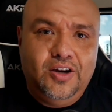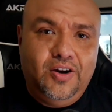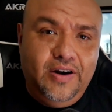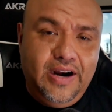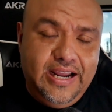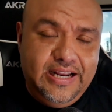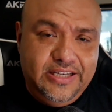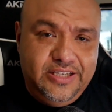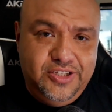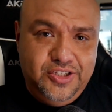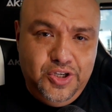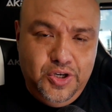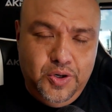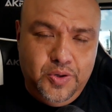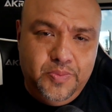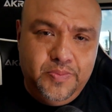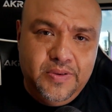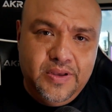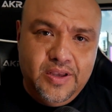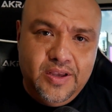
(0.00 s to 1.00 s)
All right,
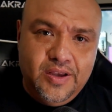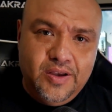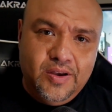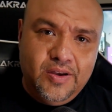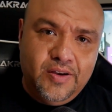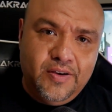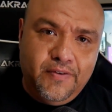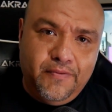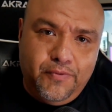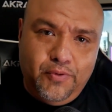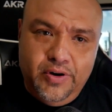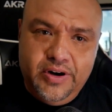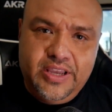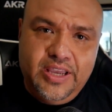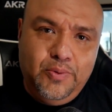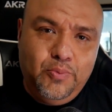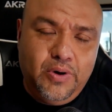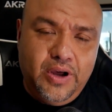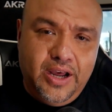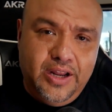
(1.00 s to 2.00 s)
so
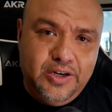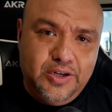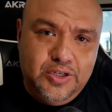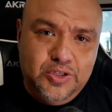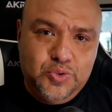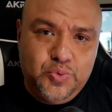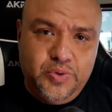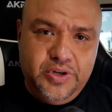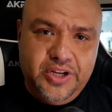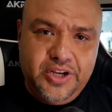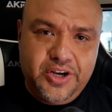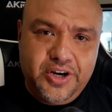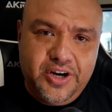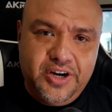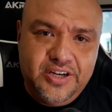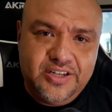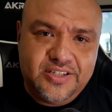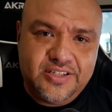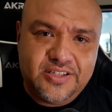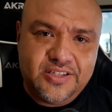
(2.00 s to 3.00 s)
4K 120
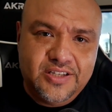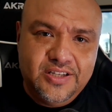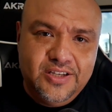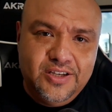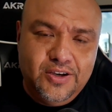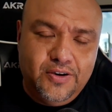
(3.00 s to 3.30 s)
Hertz.